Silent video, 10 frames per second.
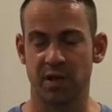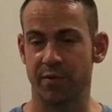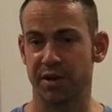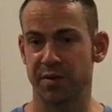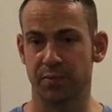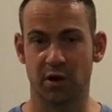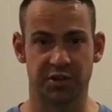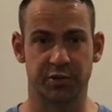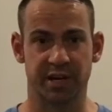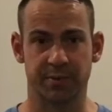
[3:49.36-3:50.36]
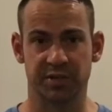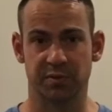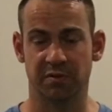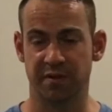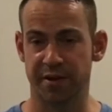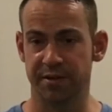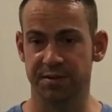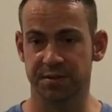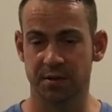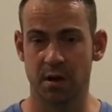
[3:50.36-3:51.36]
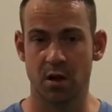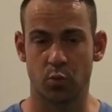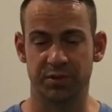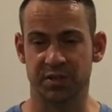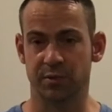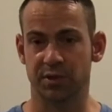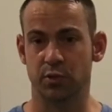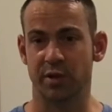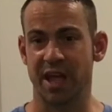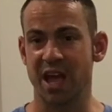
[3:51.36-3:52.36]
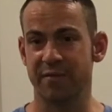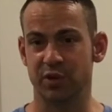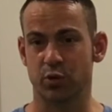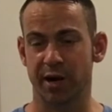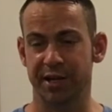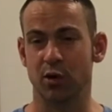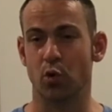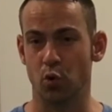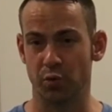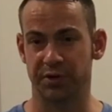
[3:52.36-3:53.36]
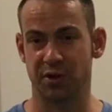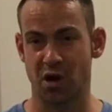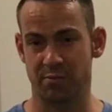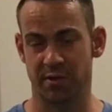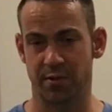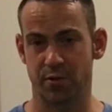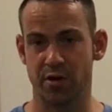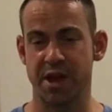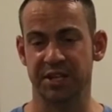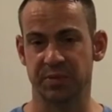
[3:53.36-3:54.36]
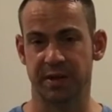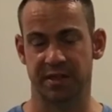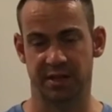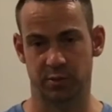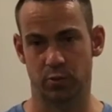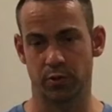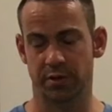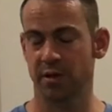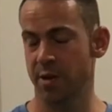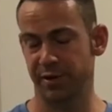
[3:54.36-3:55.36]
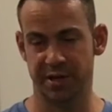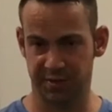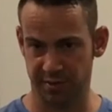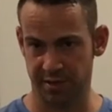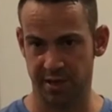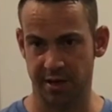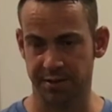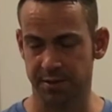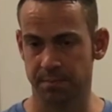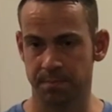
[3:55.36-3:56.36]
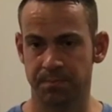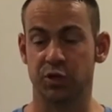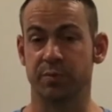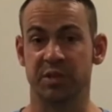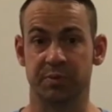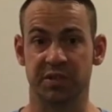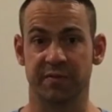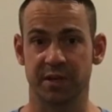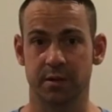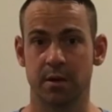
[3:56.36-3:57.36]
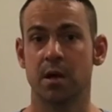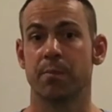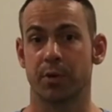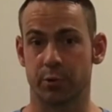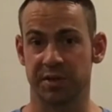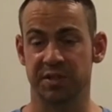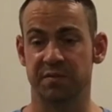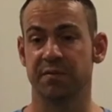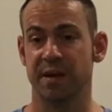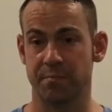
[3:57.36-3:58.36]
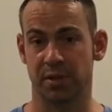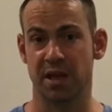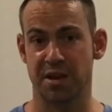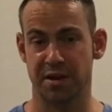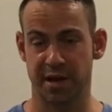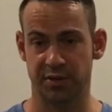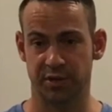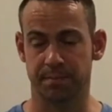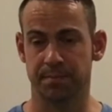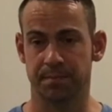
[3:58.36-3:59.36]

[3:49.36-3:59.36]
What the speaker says: If we didn't apply the training principle of variance, we'd just look at doing heavy training all the time with her and expect that to work. And we know that's not the case. It should be specific, progressive, and planned in nature.